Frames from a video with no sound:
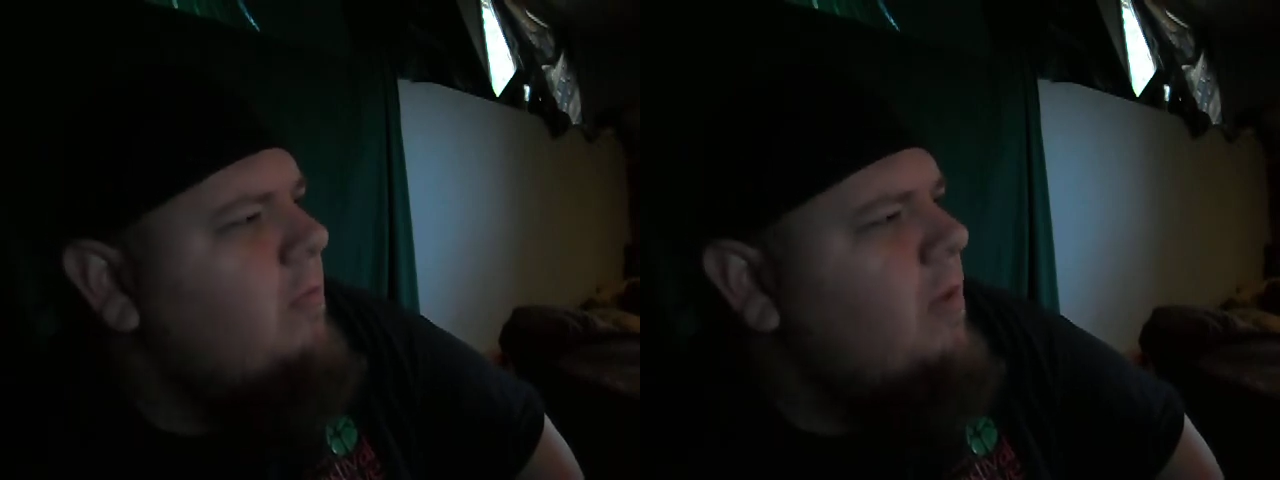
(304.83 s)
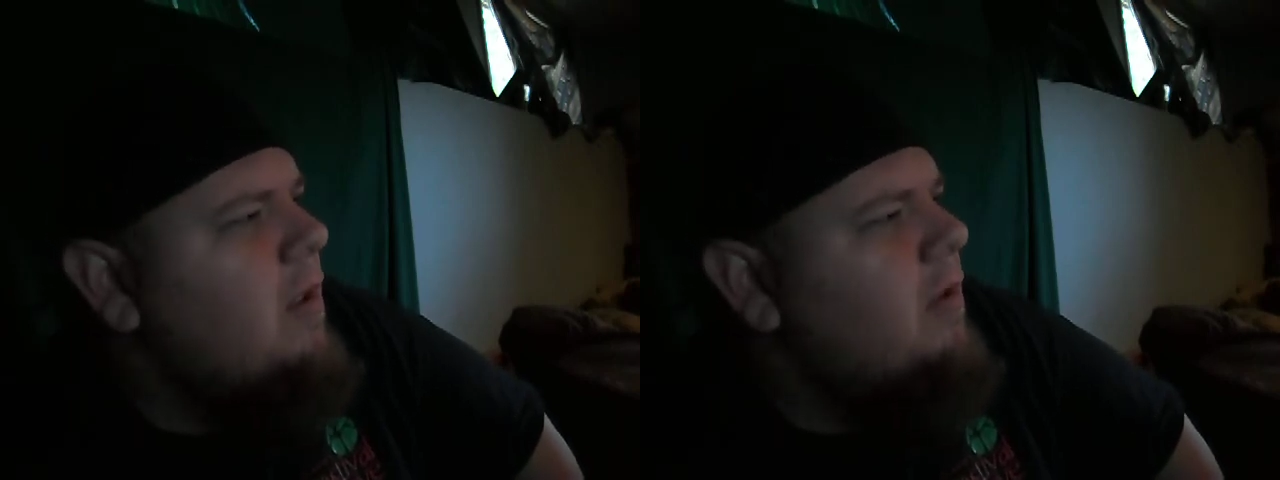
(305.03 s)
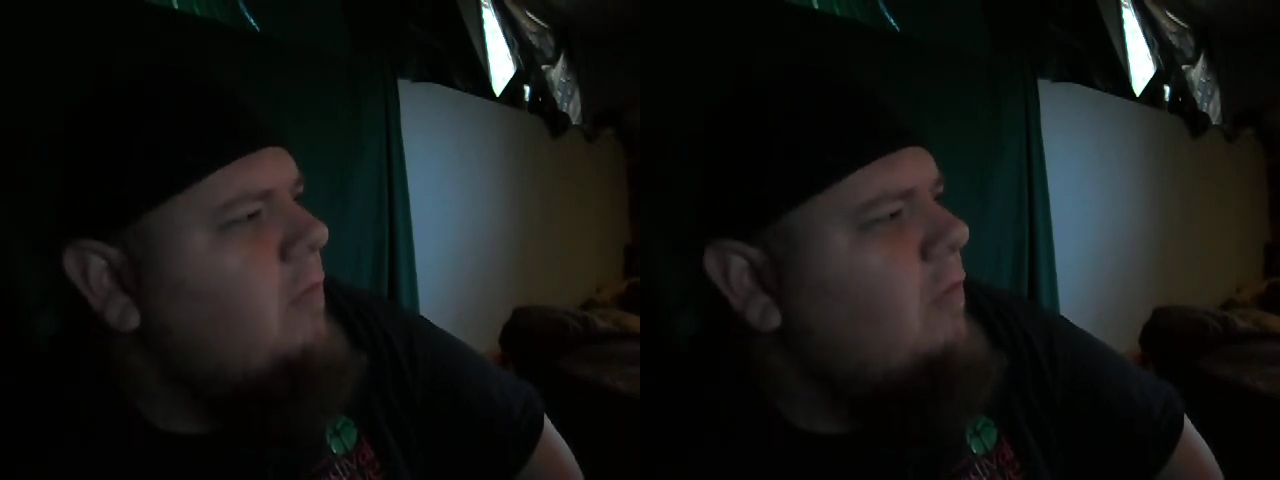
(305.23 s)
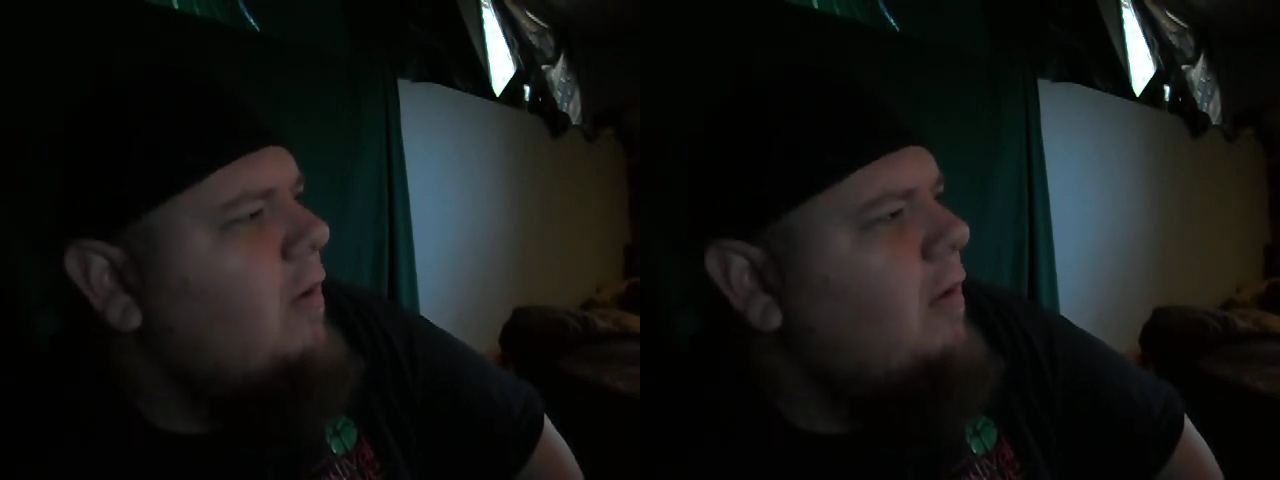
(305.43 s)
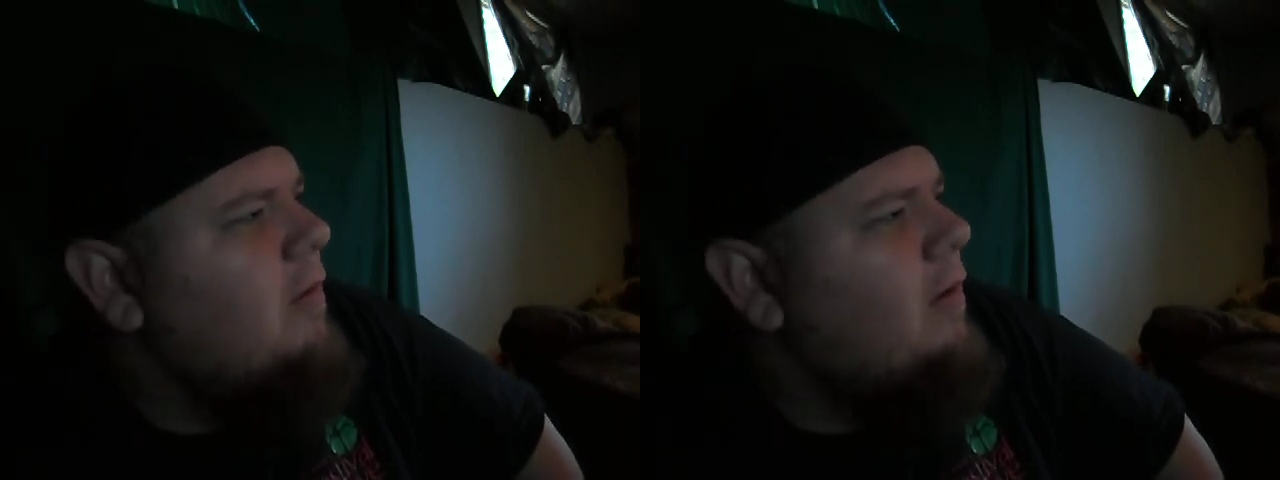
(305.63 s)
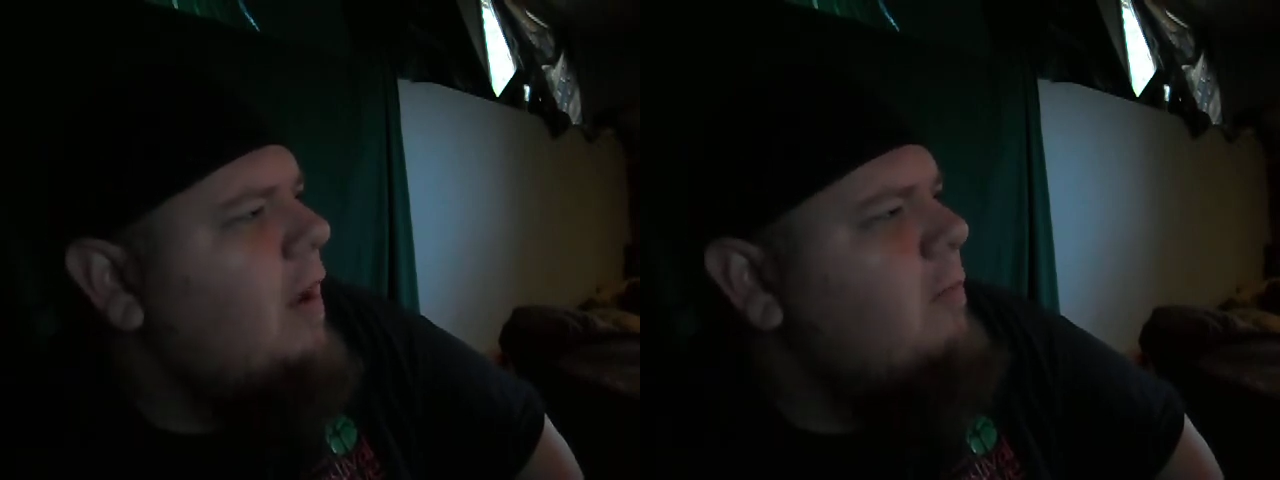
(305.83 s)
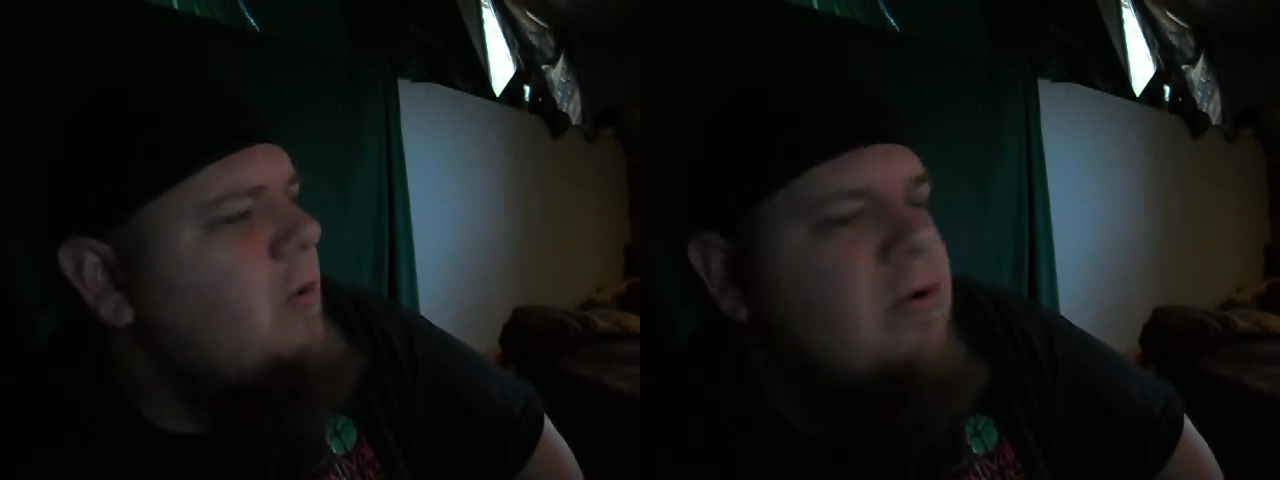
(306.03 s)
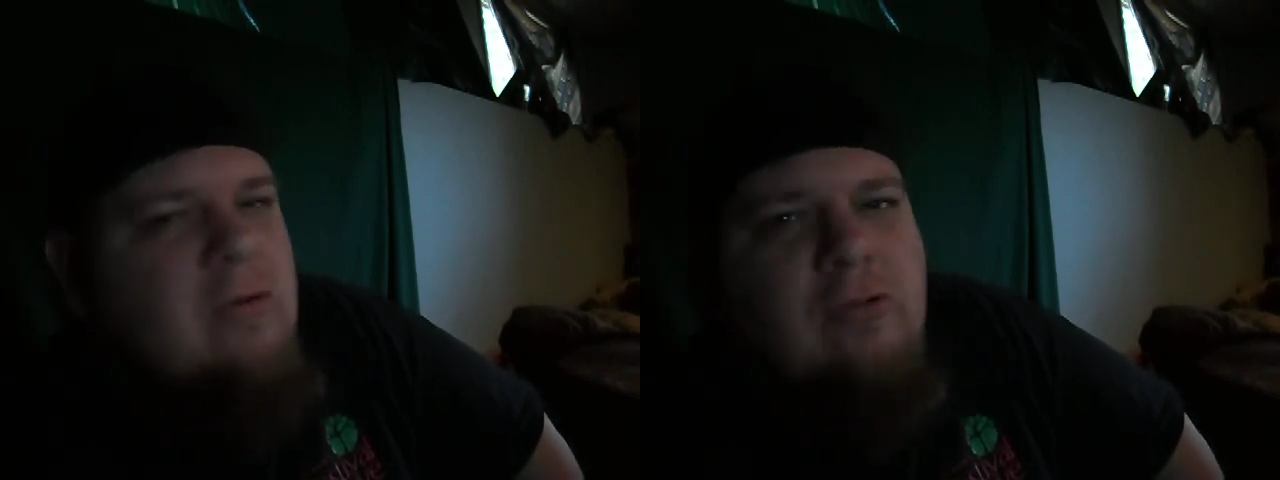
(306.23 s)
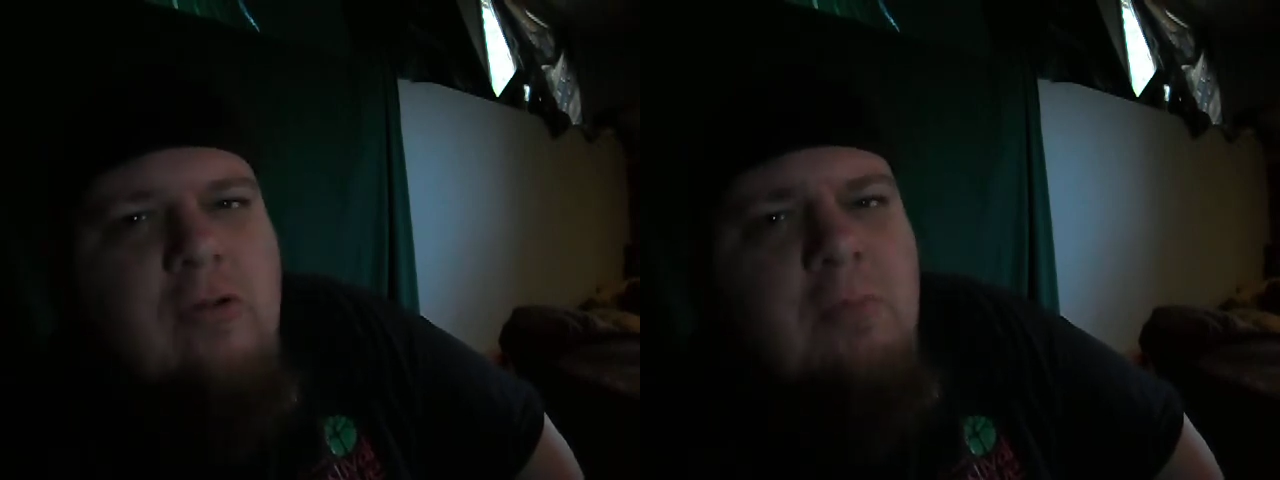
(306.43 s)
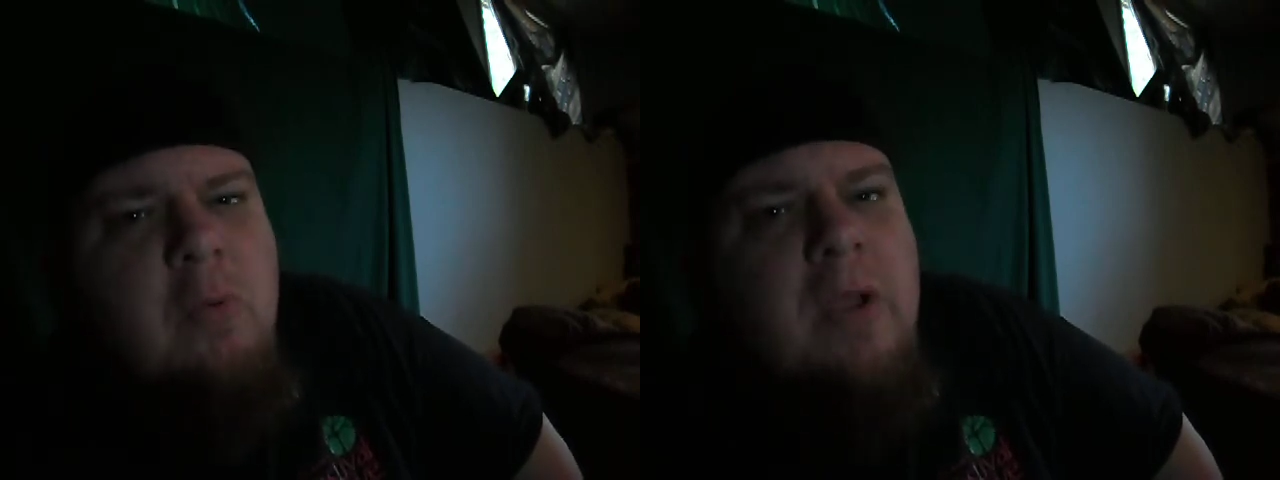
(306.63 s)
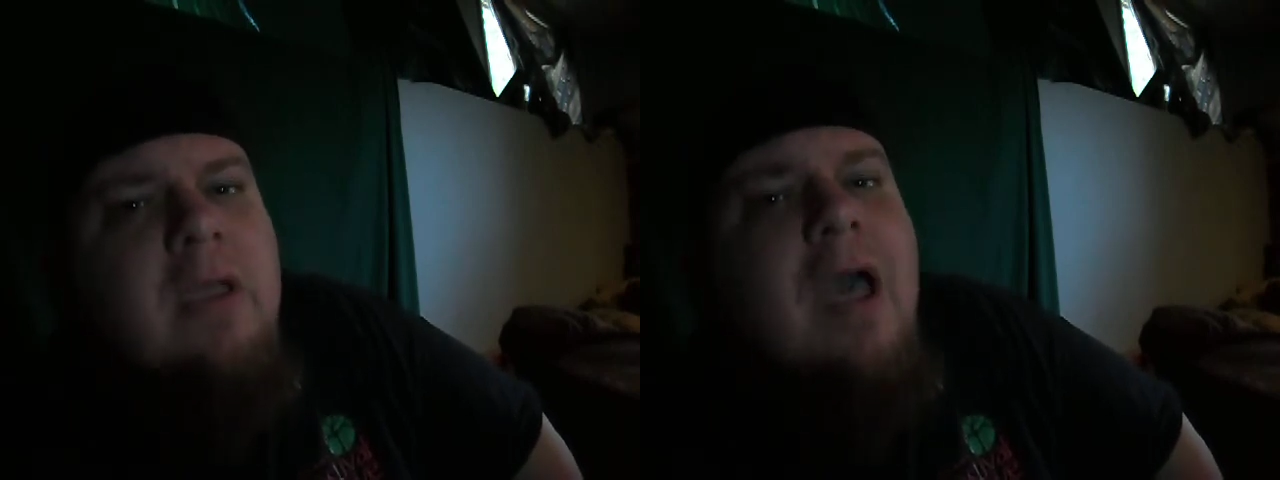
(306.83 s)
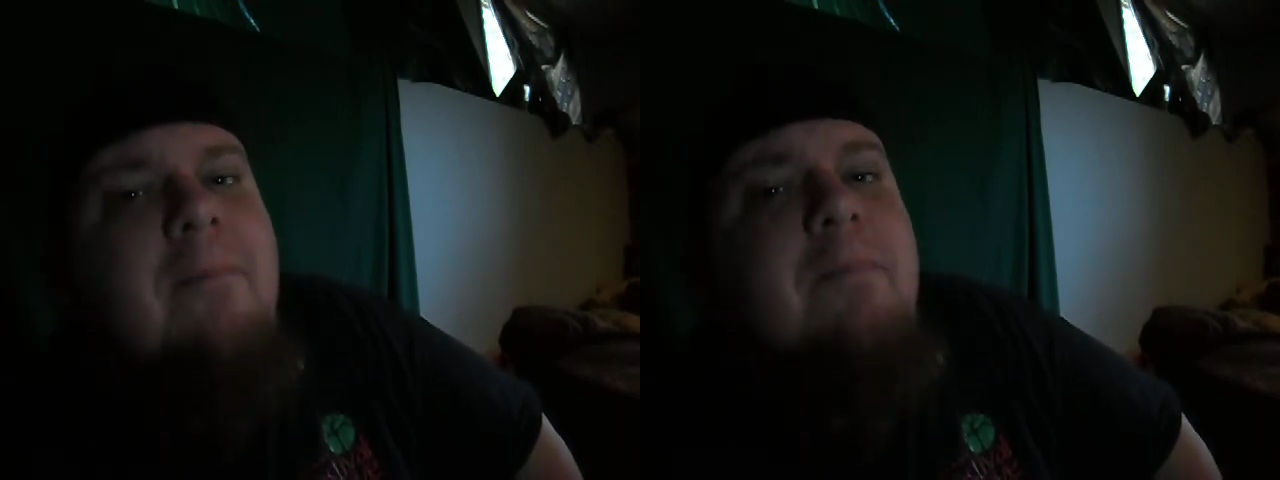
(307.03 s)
And I would urge you to boycott